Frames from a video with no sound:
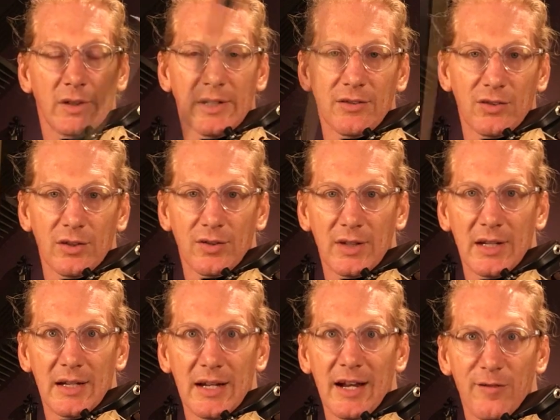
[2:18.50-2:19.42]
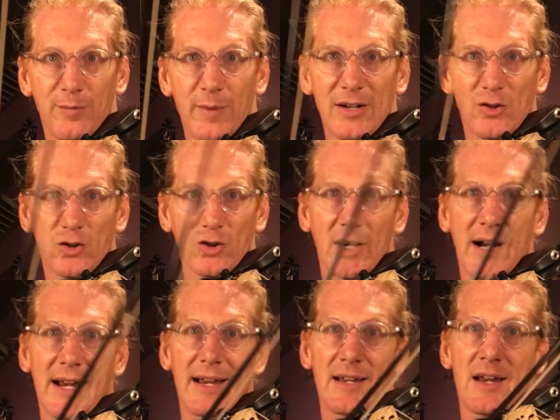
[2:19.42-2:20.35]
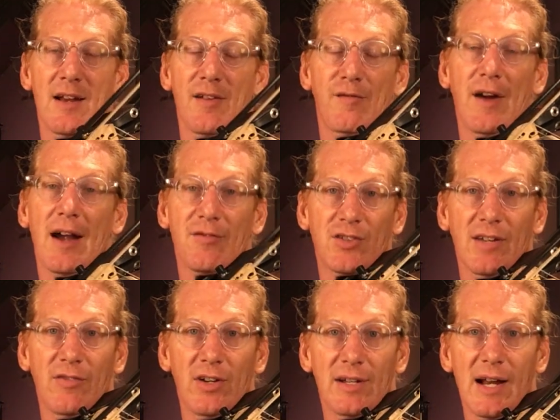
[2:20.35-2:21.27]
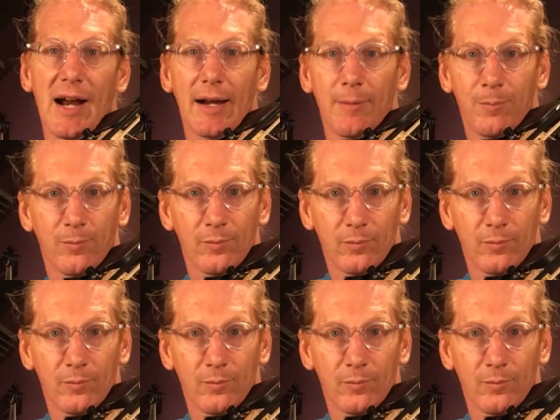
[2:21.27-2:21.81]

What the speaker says: Gives us the F major triad. 5, 7, and 9.